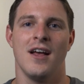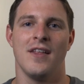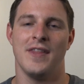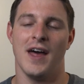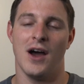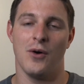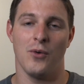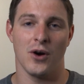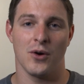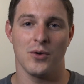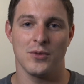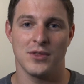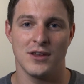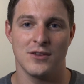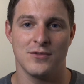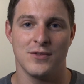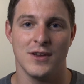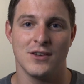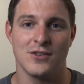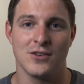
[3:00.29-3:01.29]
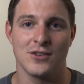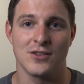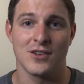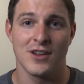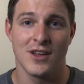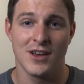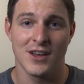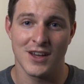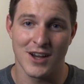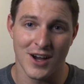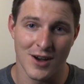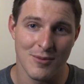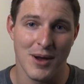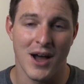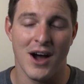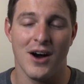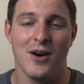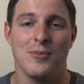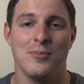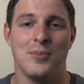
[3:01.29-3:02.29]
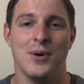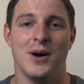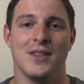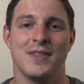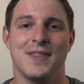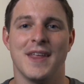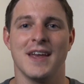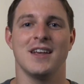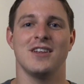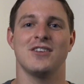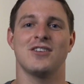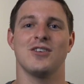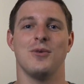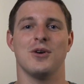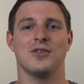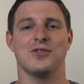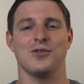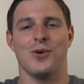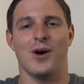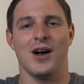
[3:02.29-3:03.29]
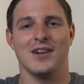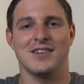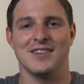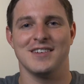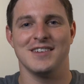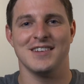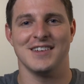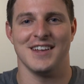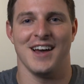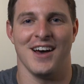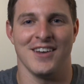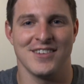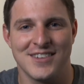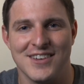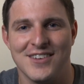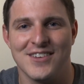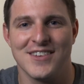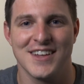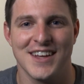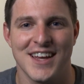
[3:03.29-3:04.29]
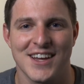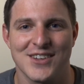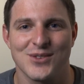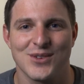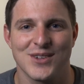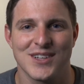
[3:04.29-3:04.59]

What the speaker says: that work with these features come out. But thank you so much for watching. I'll see you in the next one.